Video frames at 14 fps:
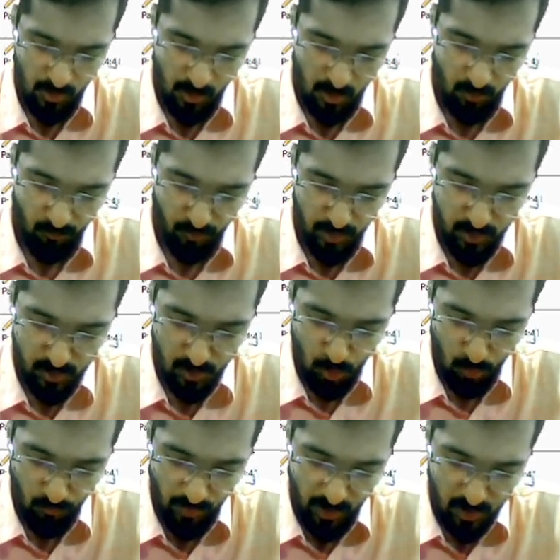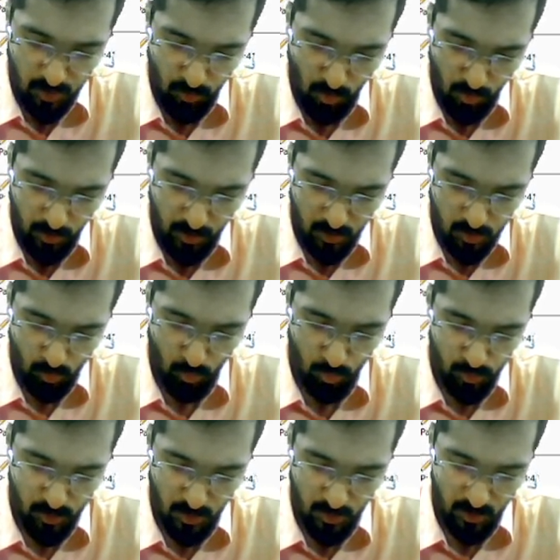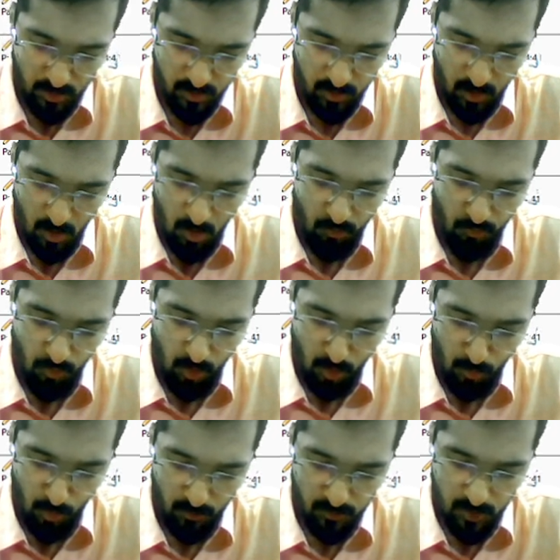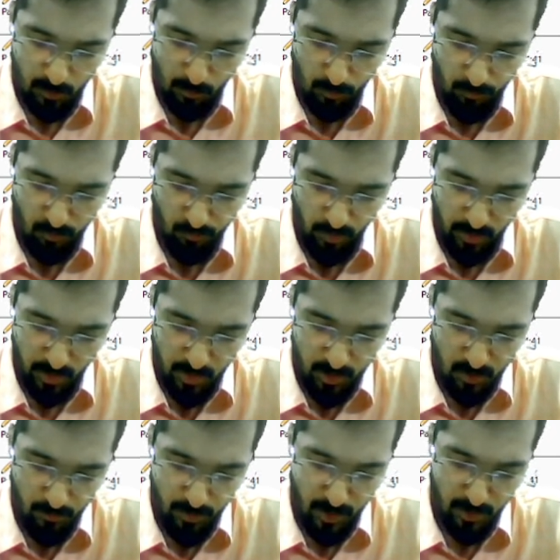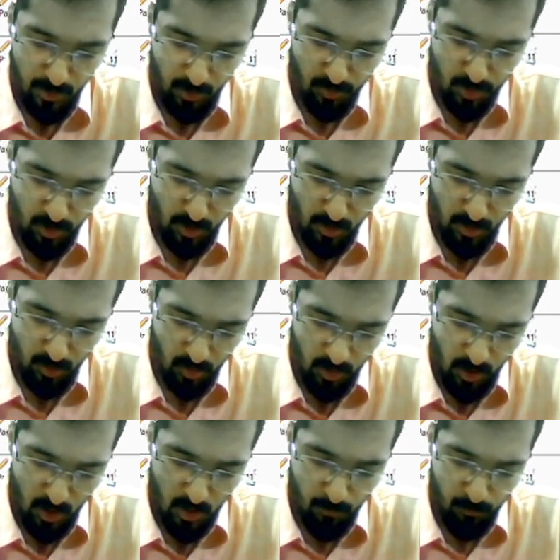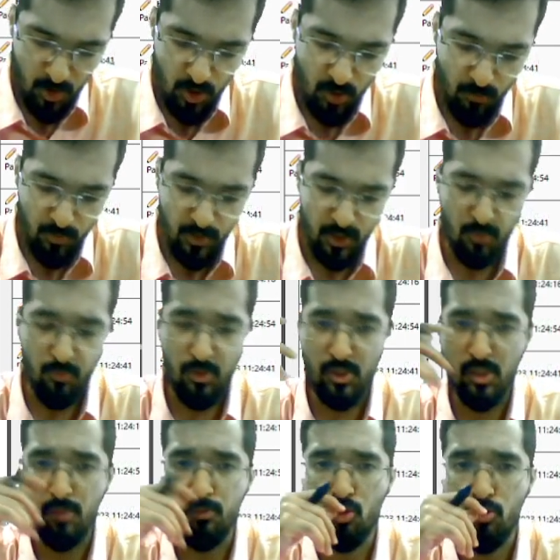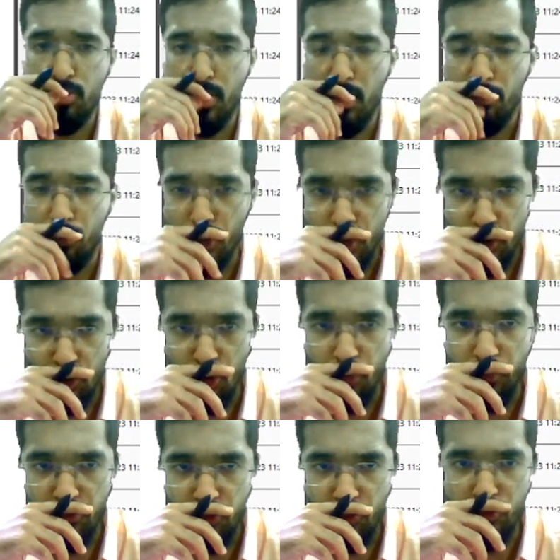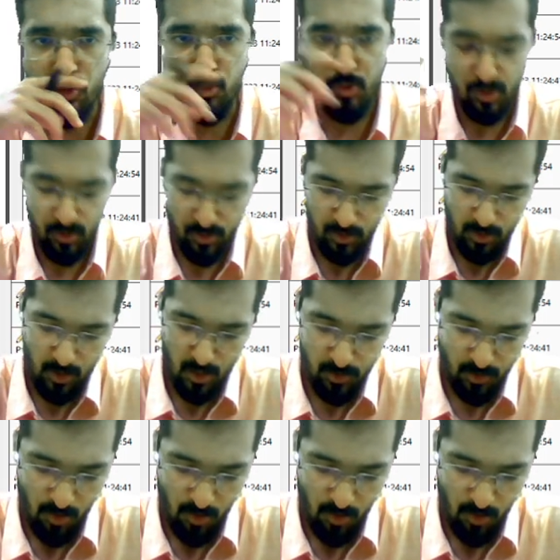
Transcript: Differentiation of x log x, cosec x. Formula of sum of infinite GP and derivation. Again AP, GP, HP seems to be an important topic from which questions are asked.